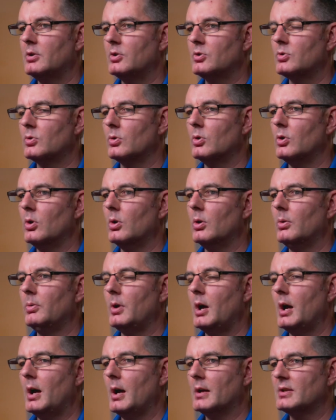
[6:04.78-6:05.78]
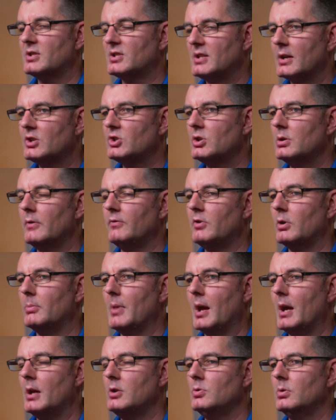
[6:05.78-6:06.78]
control section of your
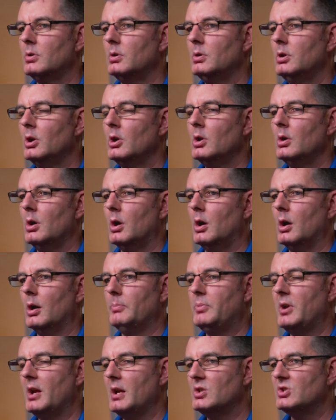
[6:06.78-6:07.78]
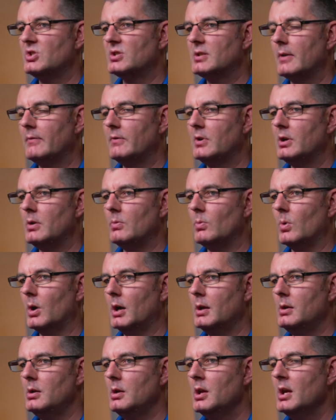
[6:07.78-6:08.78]
manual on page
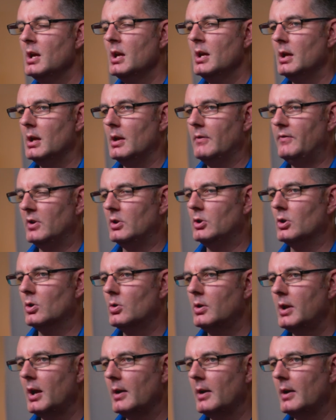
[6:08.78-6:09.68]
71. If you don't